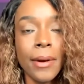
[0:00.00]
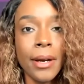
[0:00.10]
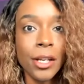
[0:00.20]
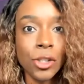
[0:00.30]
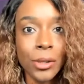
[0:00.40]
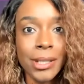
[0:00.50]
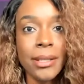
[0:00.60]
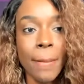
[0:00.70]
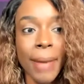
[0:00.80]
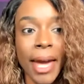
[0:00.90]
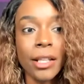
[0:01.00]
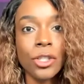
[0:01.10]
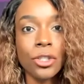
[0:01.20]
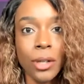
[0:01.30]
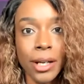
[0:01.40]
interest
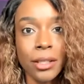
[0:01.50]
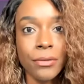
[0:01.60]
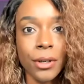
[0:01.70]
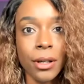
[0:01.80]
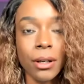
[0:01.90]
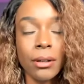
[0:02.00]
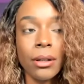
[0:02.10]
balance transfer.